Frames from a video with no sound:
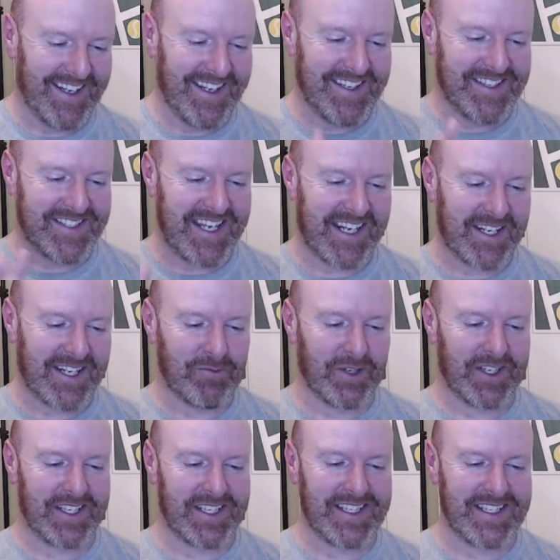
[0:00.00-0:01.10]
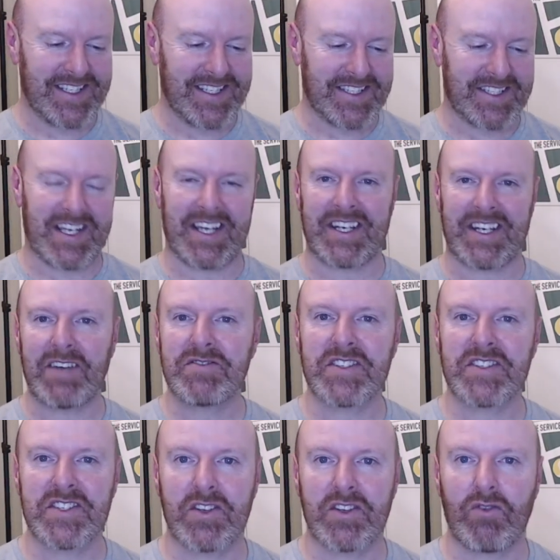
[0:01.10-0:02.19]
Second one is
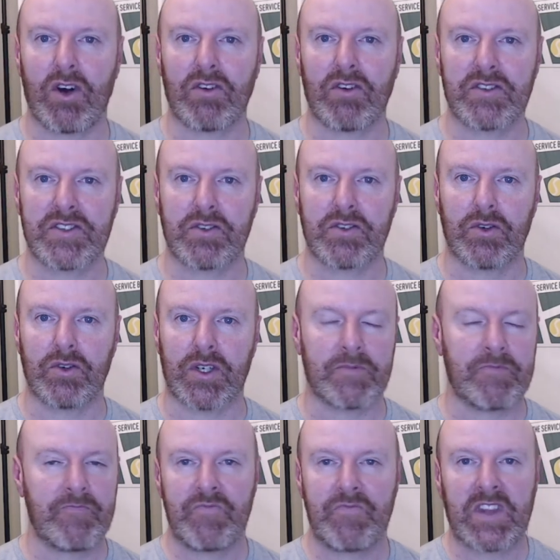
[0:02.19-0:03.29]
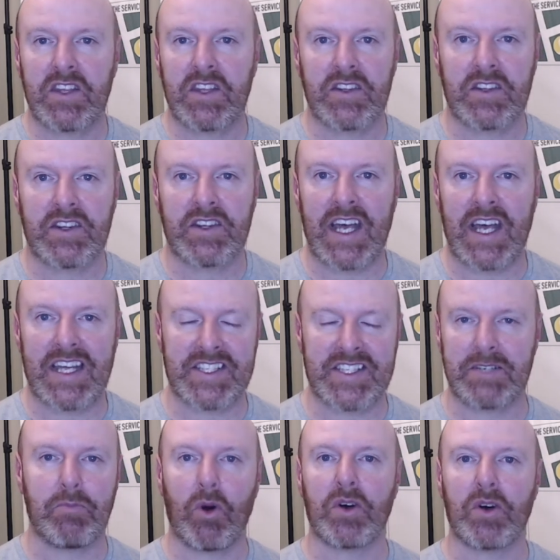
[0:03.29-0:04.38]
announces the wrong score. That's
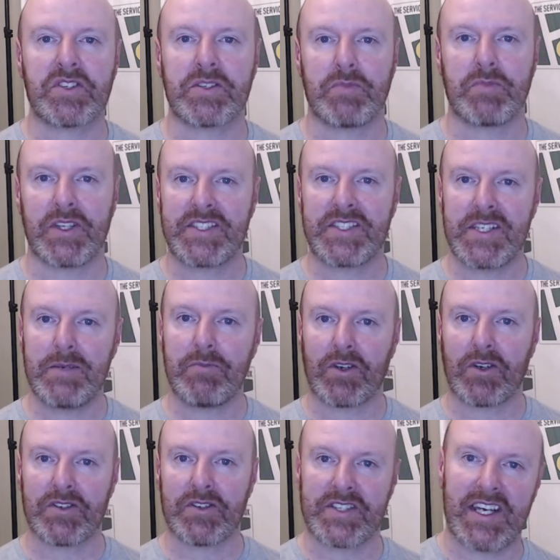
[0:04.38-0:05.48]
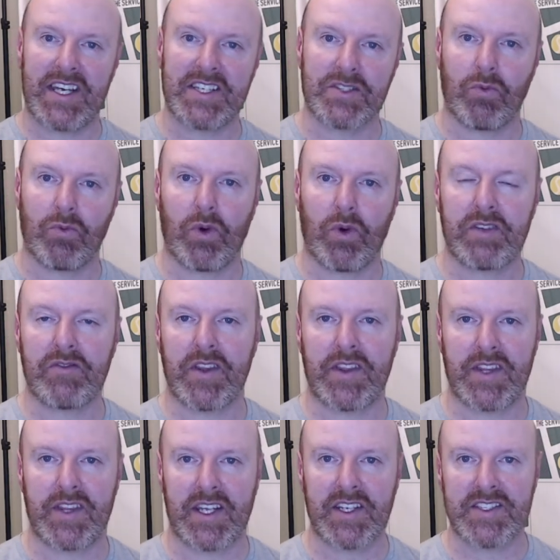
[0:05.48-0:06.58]
an impossibility, because that is one of the
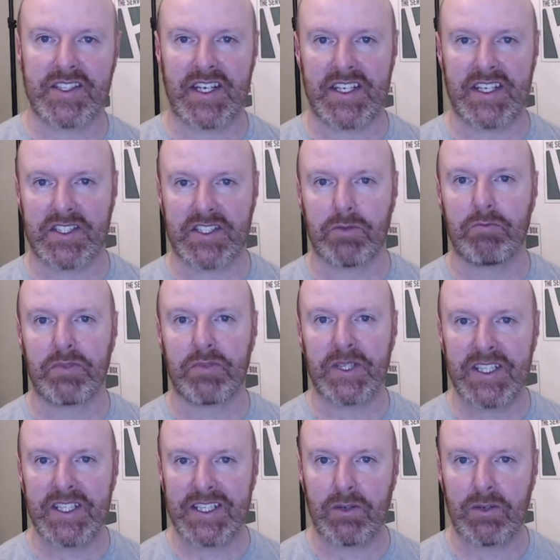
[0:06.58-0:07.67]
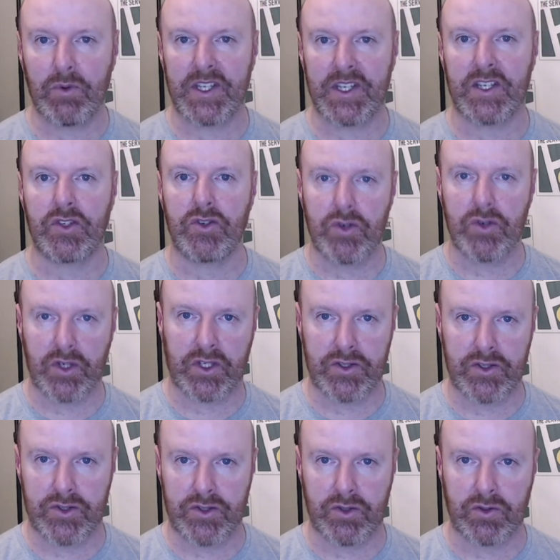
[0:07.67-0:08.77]
things that is completely within your
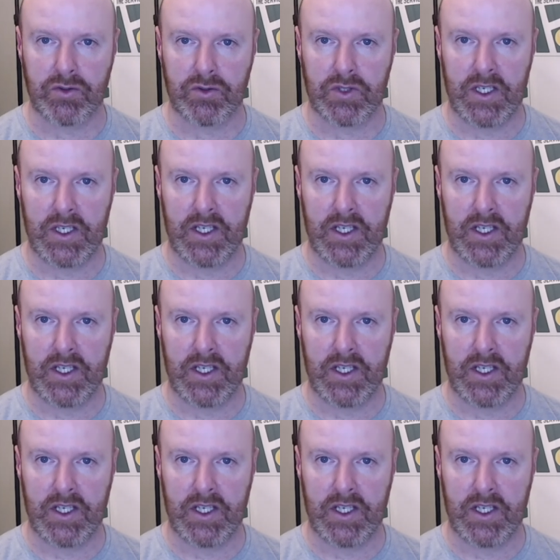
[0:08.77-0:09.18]
control.